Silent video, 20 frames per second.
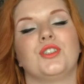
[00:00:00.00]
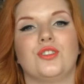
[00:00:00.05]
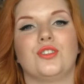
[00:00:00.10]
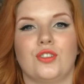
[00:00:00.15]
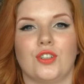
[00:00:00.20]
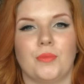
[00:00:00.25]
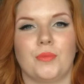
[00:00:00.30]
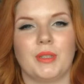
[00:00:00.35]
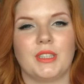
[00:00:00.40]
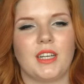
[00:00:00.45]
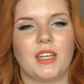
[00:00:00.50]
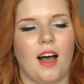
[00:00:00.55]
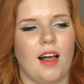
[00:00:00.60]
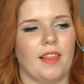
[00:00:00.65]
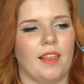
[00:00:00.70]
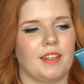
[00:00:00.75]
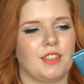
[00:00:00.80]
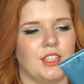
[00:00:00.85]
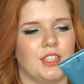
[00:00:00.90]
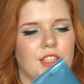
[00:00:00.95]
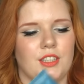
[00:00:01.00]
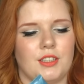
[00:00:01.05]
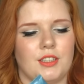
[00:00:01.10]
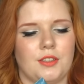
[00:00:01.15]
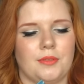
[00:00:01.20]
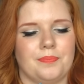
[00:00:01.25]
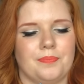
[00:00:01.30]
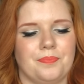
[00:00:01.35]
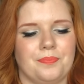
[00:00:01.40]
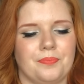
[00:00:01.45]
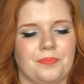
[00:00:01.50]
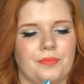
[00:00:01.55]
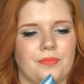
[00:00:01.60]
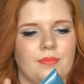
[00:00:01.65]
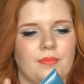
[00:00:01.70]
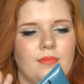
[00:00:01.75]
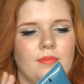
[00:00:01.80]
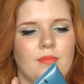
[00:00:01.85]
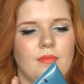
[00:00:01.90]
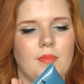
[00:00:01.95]
dermatologist,
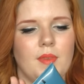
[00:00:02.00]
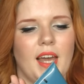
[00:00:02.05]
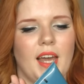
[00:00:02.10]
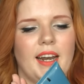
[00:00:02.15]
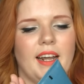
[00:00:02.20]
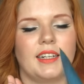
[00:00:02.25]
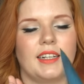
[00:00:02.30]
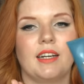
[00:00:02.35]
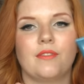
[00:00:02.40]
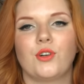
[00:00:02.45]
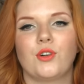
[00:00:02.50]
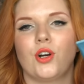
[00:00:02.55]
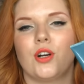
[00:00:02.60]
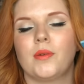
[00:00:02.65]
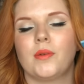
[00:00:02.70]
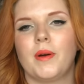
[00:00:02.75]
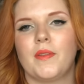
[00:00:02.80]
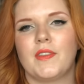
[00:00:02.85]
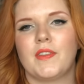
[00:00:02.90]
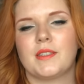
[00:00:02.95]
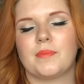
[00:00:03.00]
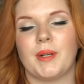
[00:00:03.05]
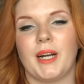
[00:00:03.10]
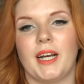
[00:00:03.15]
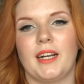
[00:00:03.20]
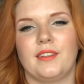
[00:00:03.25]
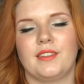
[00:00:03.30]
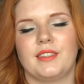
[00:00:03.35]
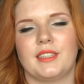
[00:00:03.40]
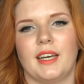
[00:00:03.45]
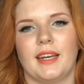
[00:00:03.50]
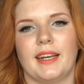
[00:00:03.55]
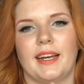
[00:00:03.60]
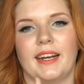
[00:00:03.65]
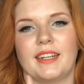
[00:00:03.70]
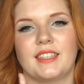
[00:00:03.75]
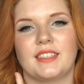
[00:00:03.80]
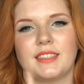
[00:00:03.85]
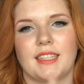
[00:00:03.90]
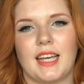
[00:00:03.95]
and I never heard about this brand until I
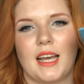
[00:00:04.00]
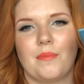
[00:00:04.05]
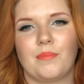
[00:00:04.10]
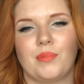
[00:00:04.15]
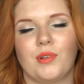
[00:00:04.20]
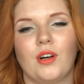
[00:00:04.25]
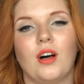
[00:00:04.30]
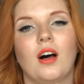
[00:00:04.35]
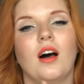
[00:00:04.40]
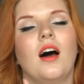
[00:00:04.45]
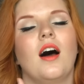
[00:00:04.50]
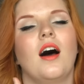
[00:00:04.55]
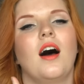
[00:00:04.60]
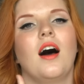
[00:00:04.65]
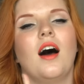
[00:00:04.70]
got a sample